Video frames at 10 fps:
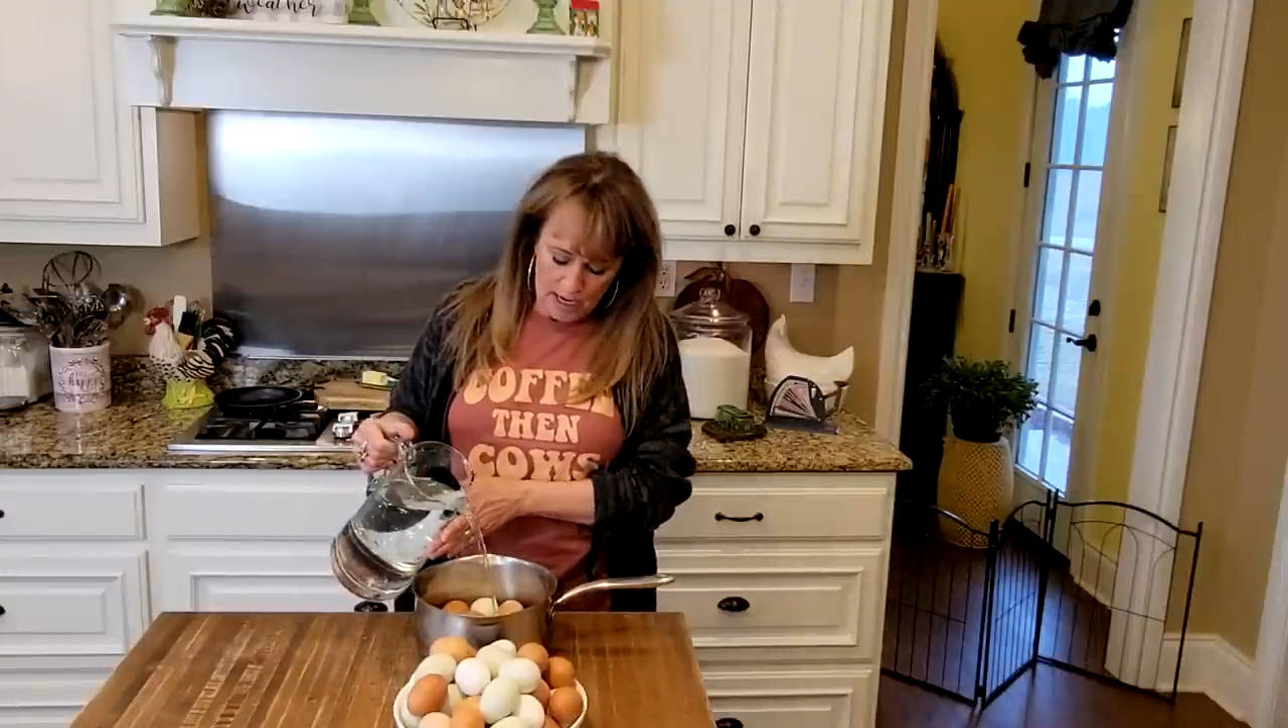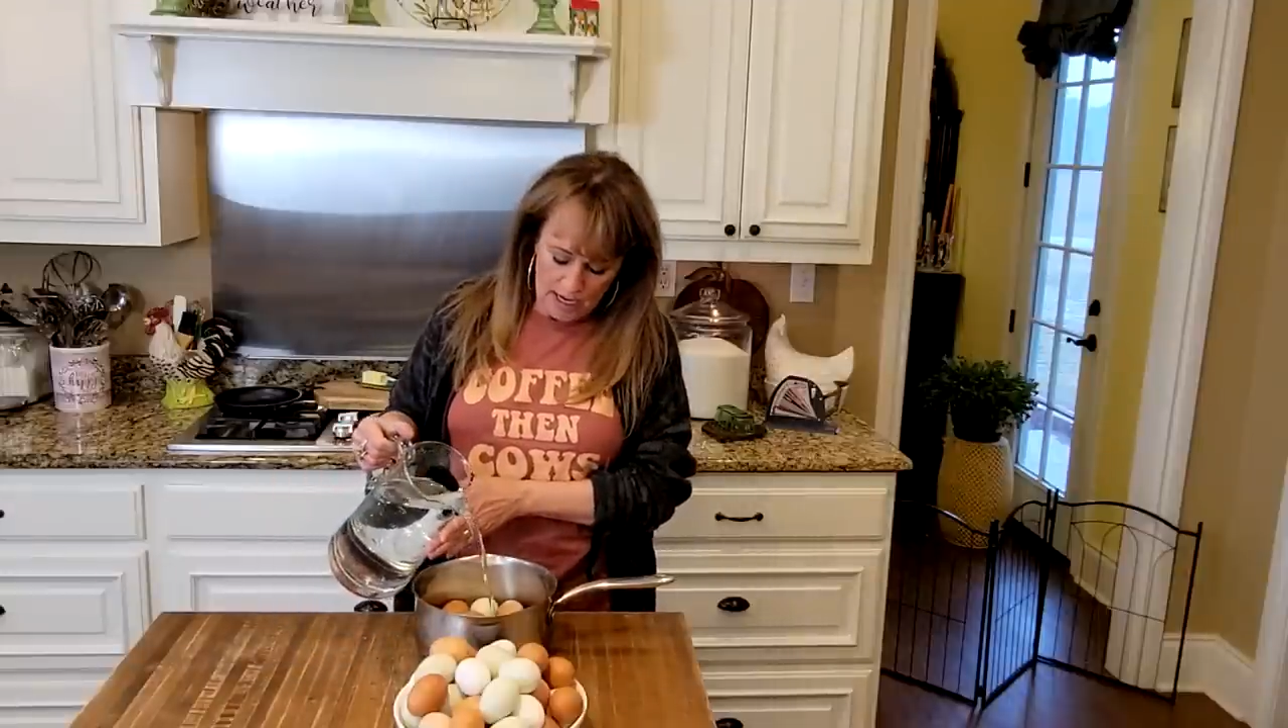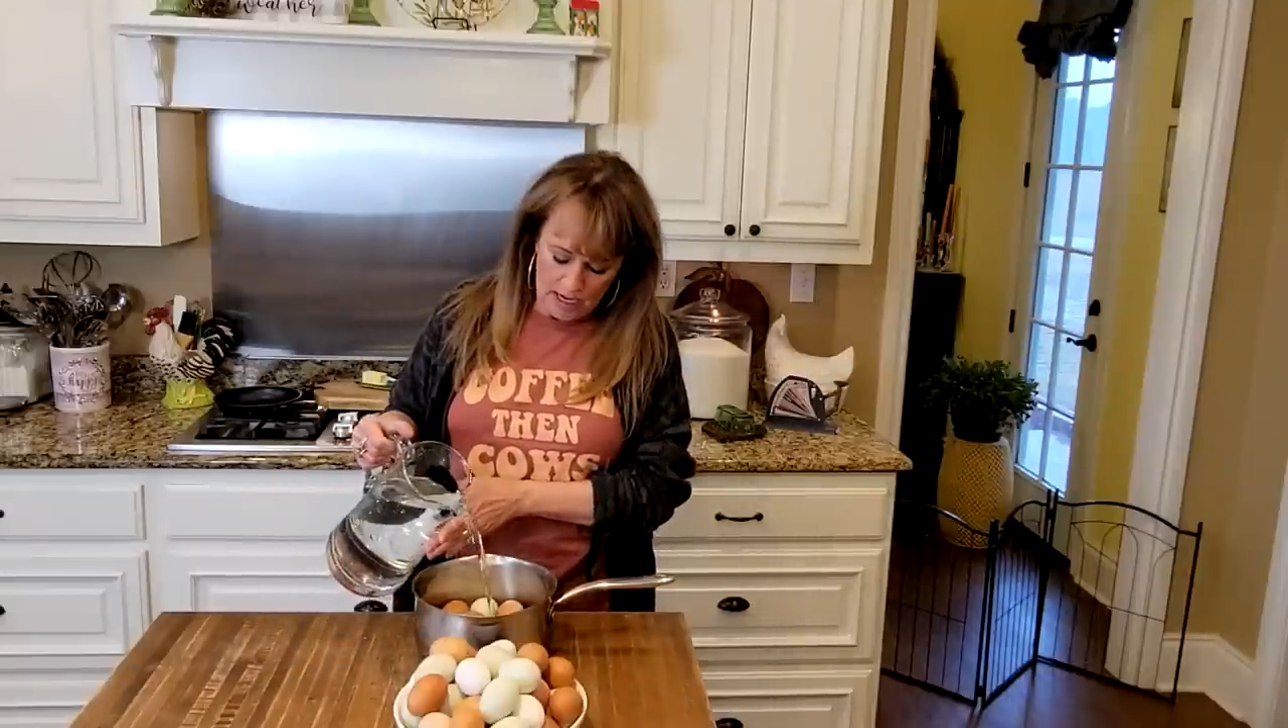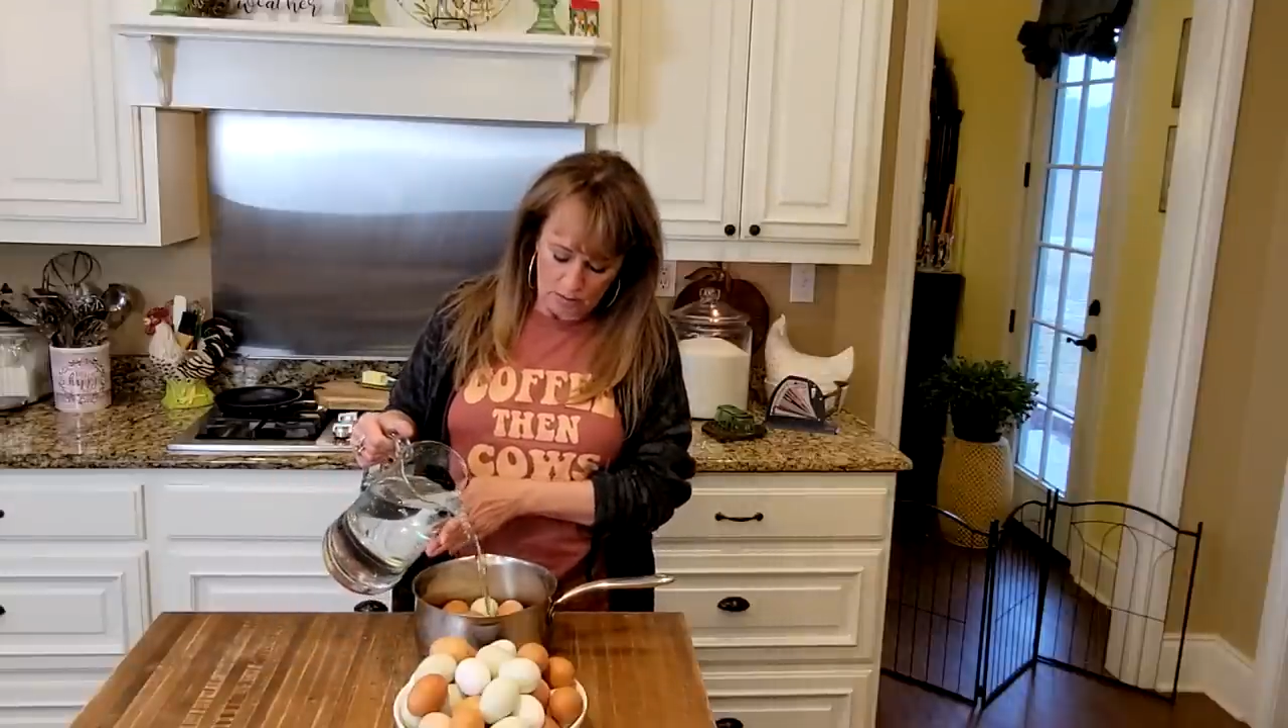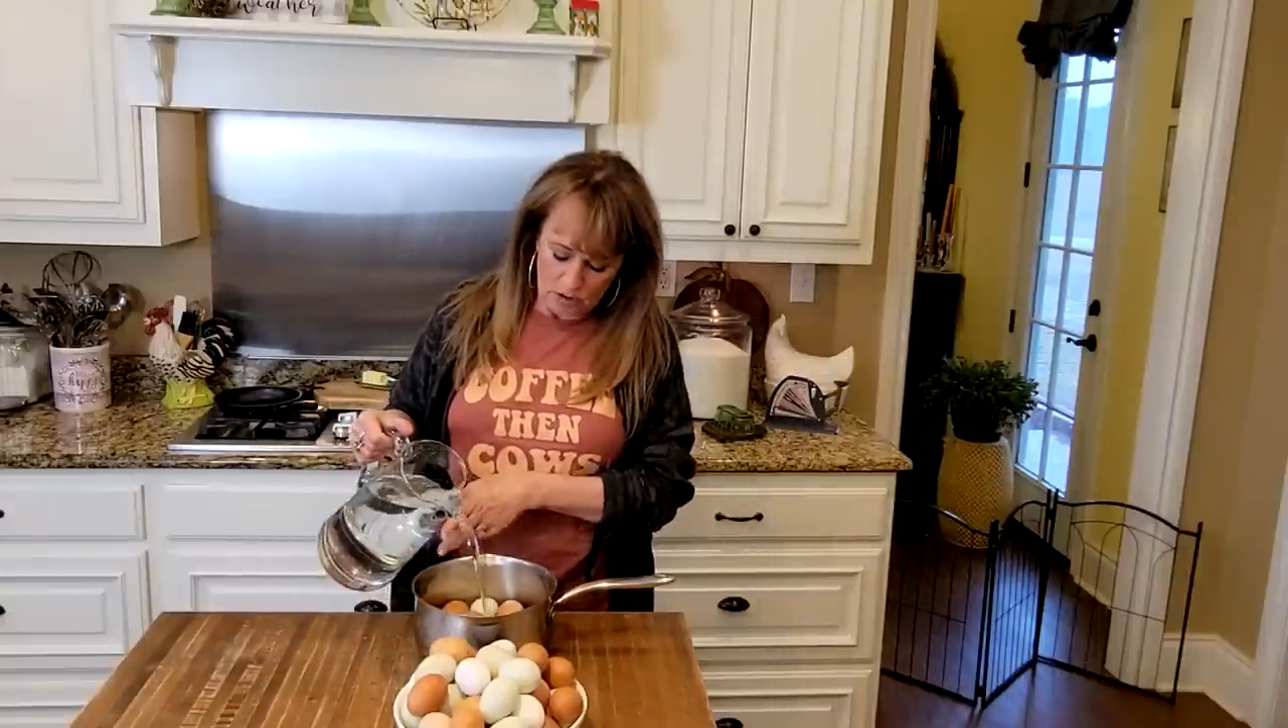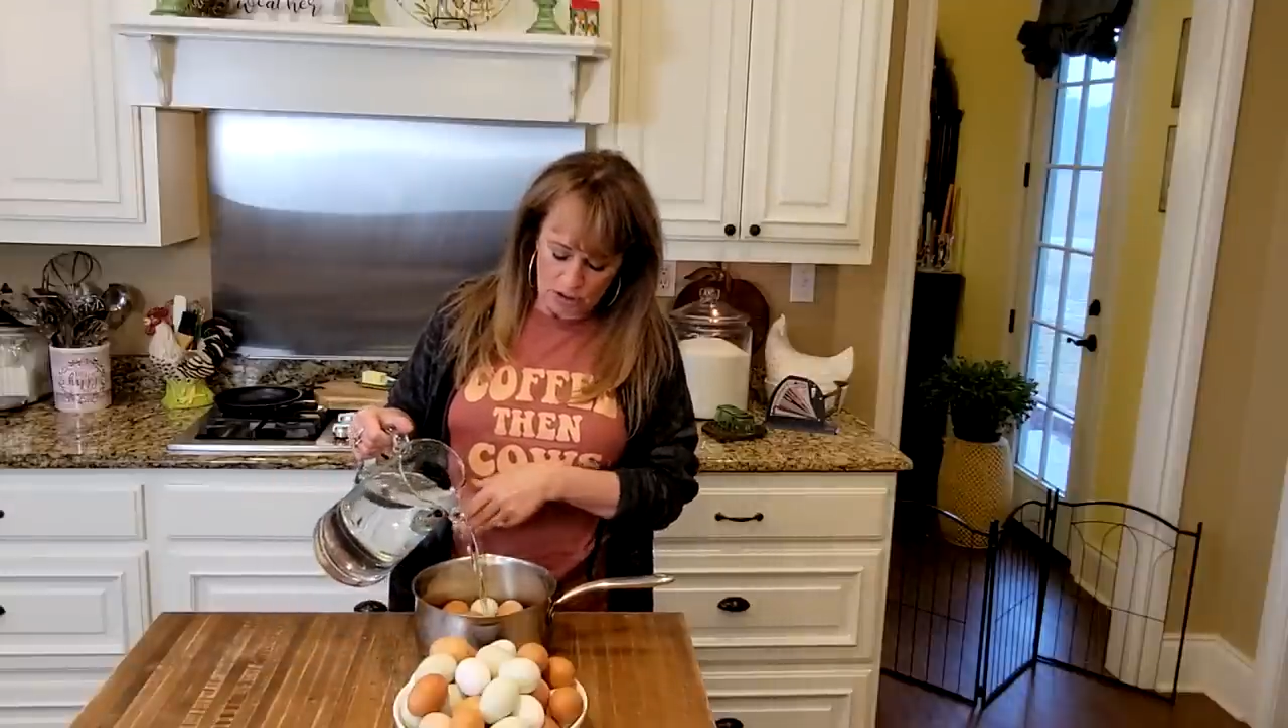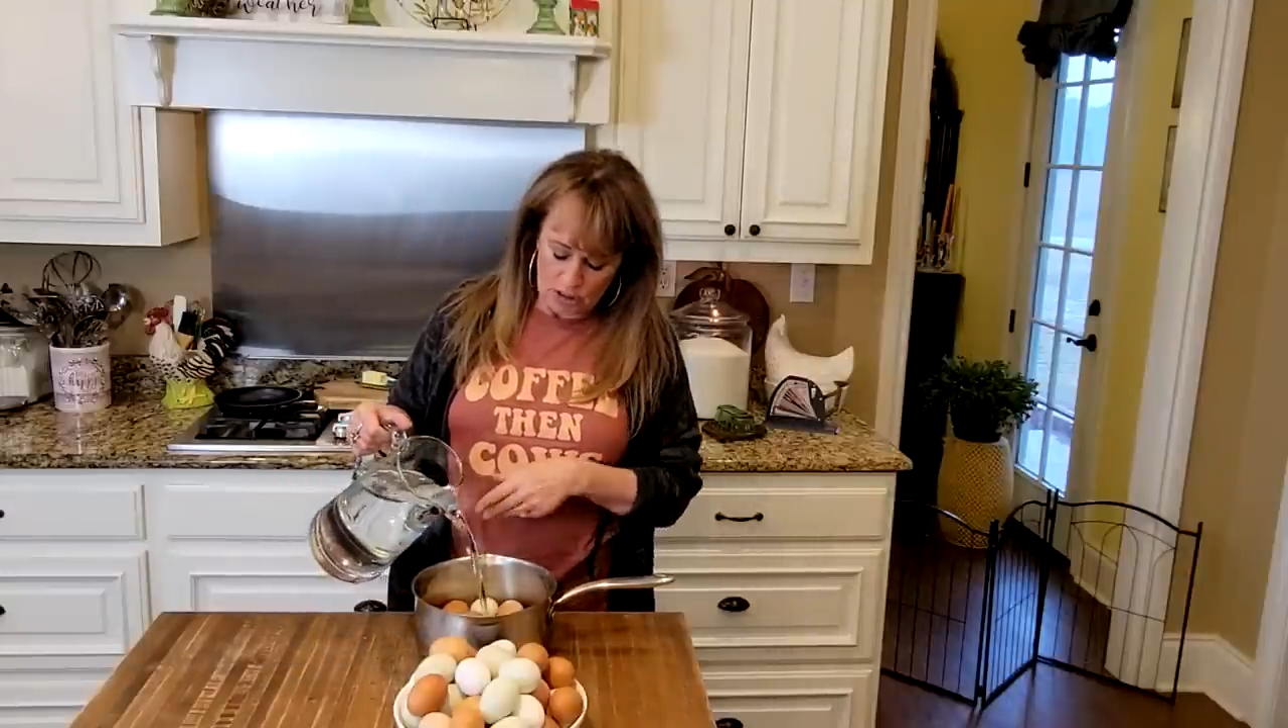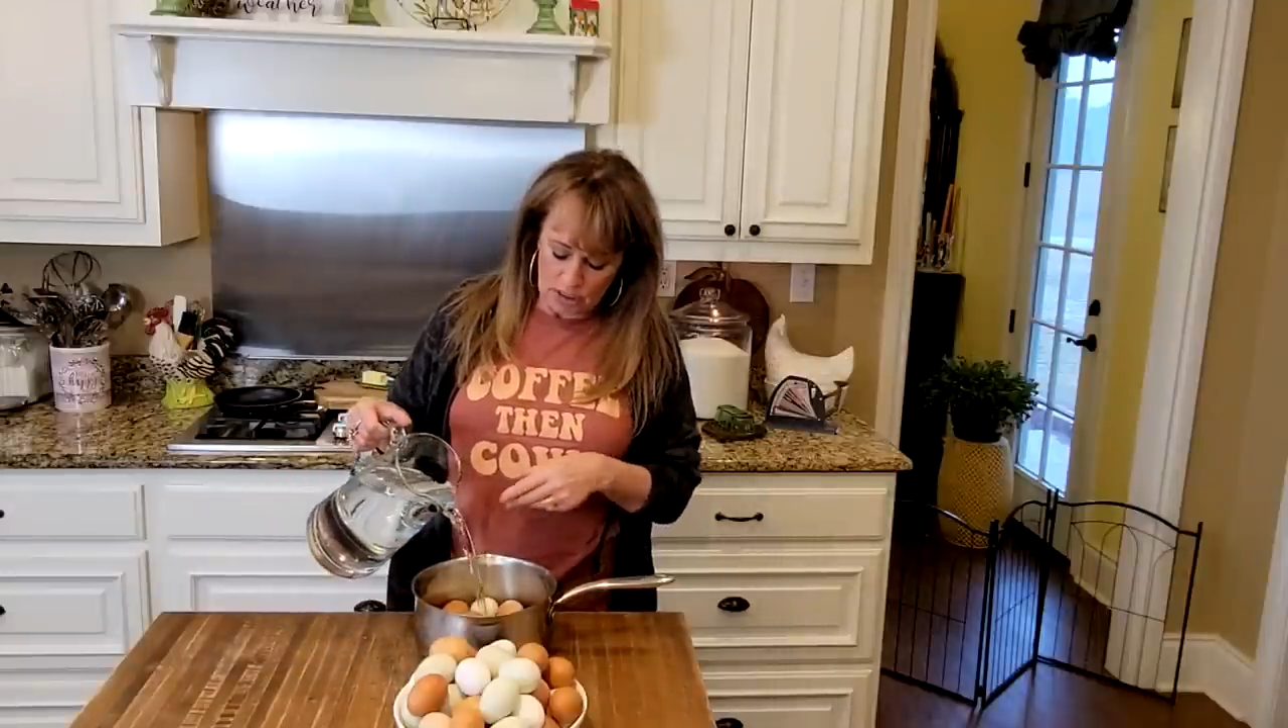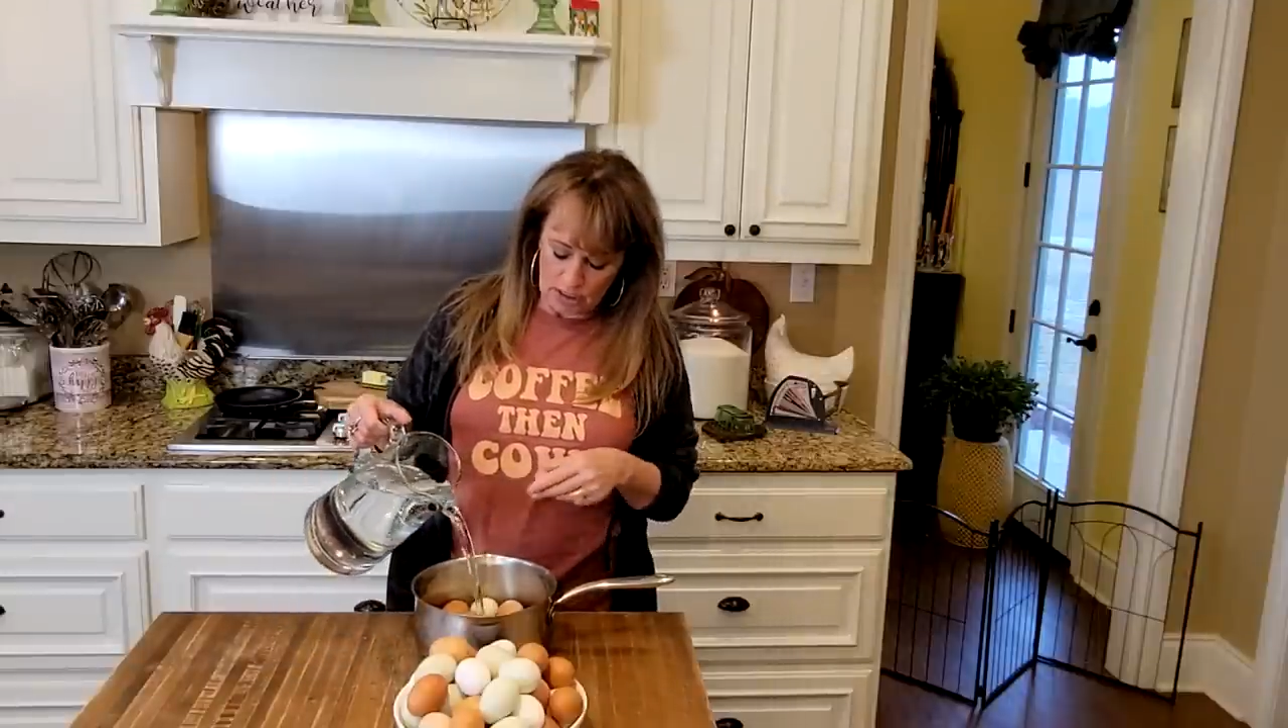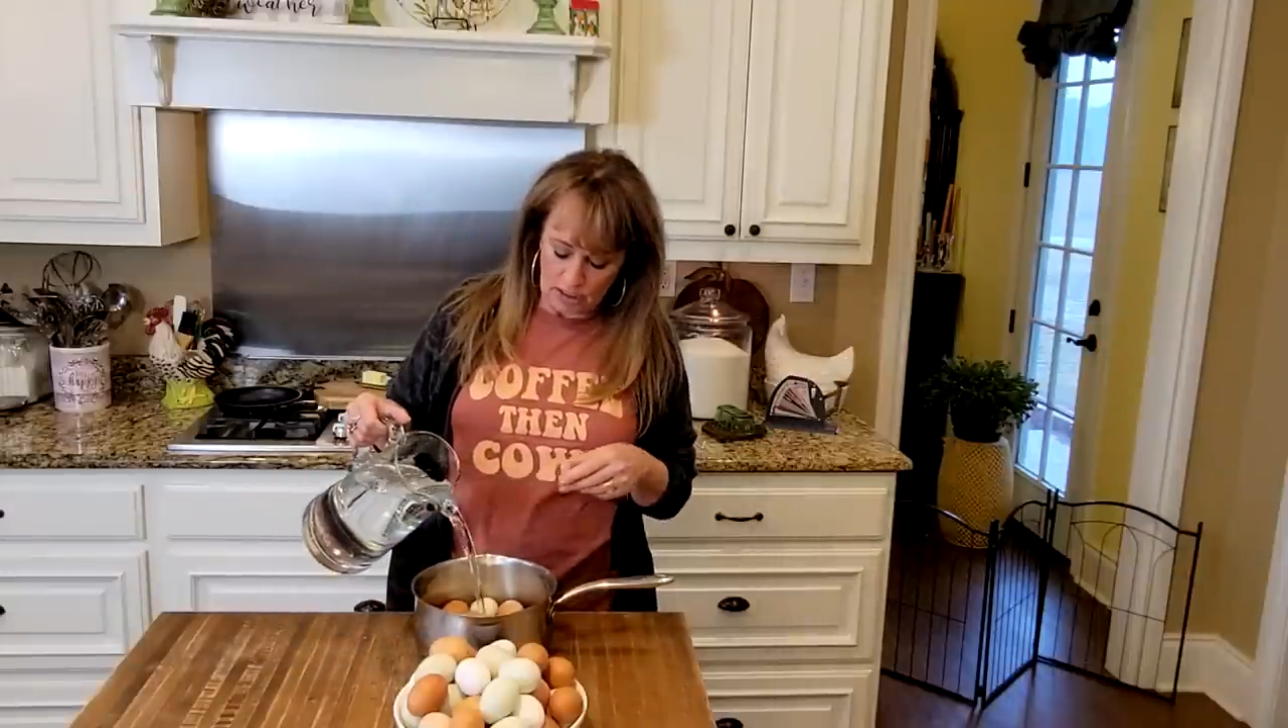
And I'm just going